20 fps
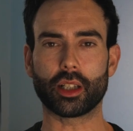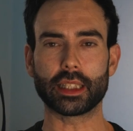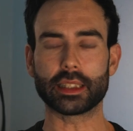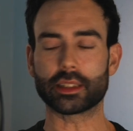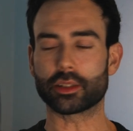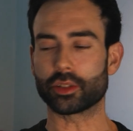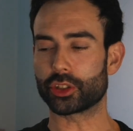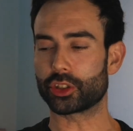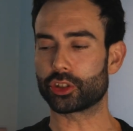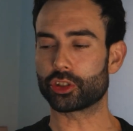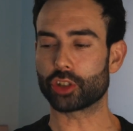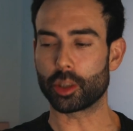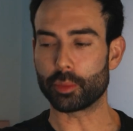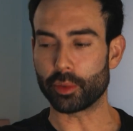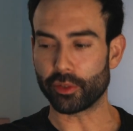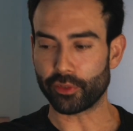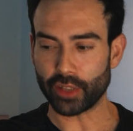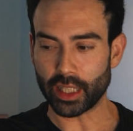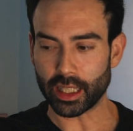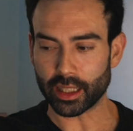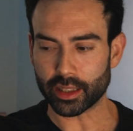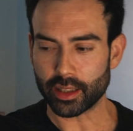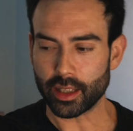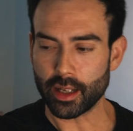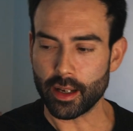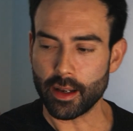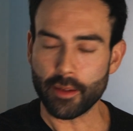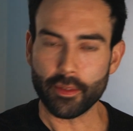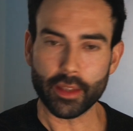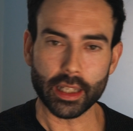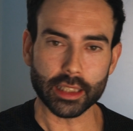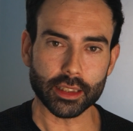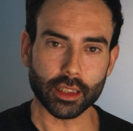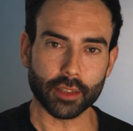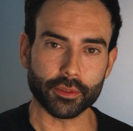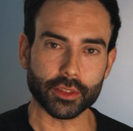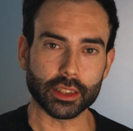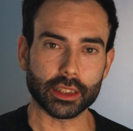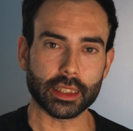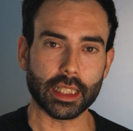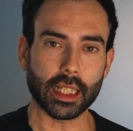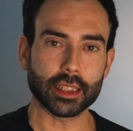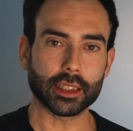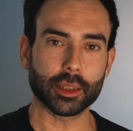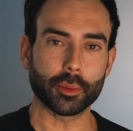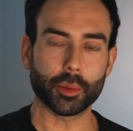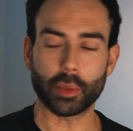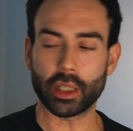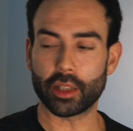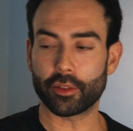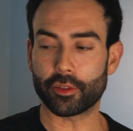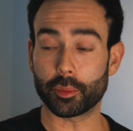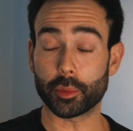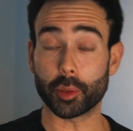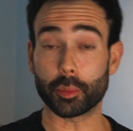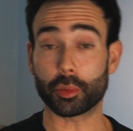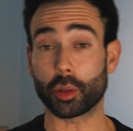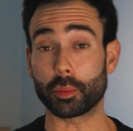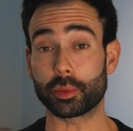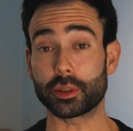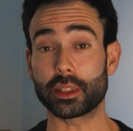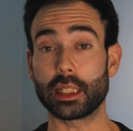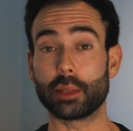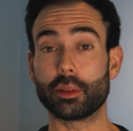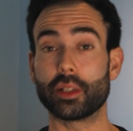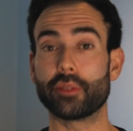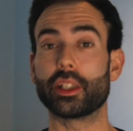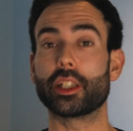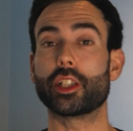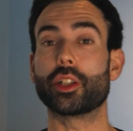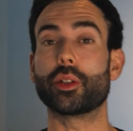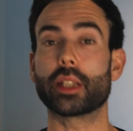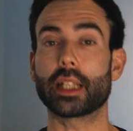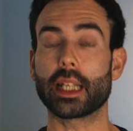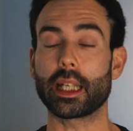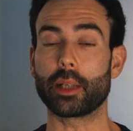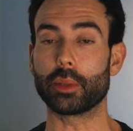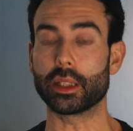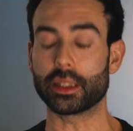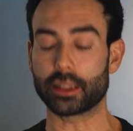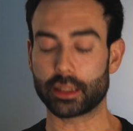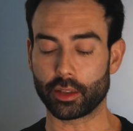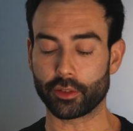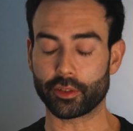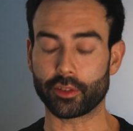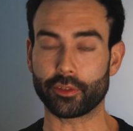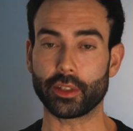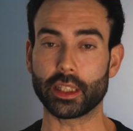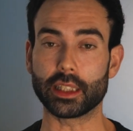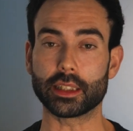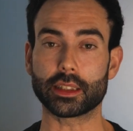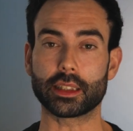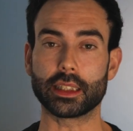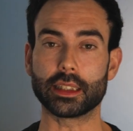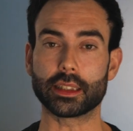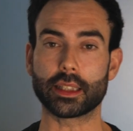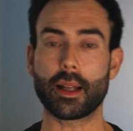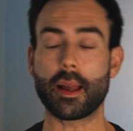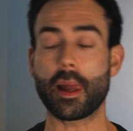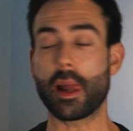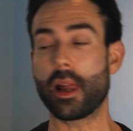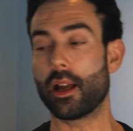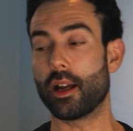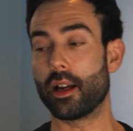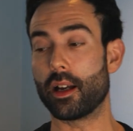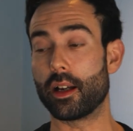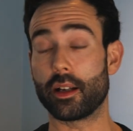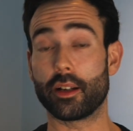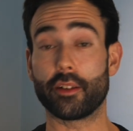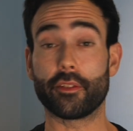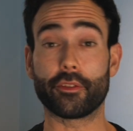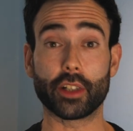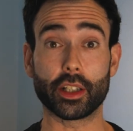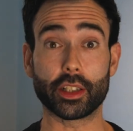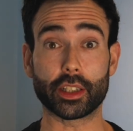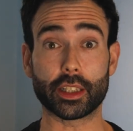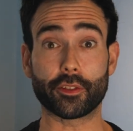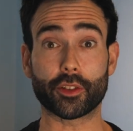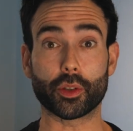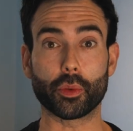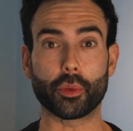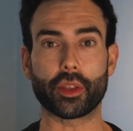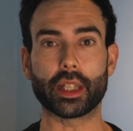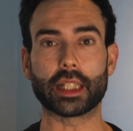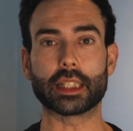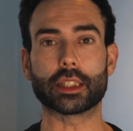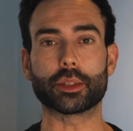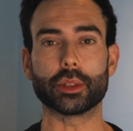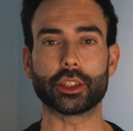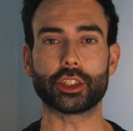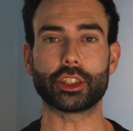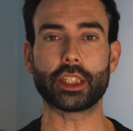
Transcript: eye. It's got strobe effect. That's enough to scare someone away from your property. You live in the UK where self-defense is a very difficult thing to